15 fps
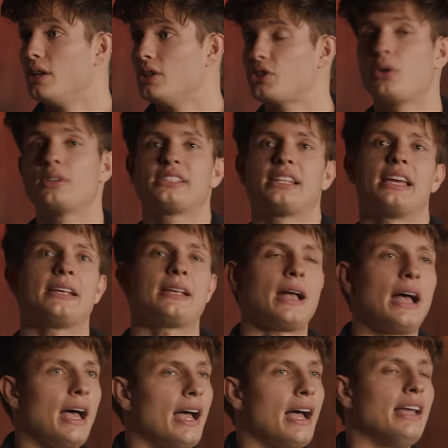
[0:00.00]
So it's like,
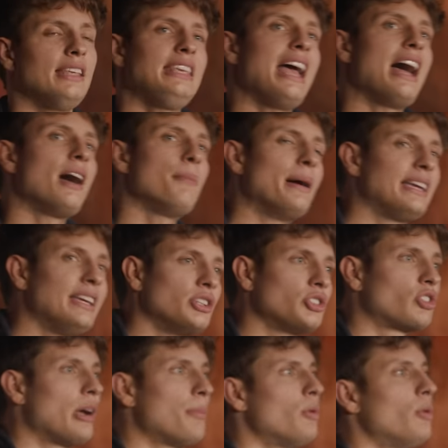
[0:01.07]
yeah, I might get in
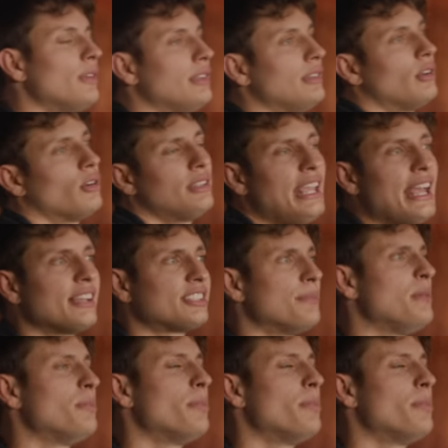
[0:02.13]
trouble, or yeah, some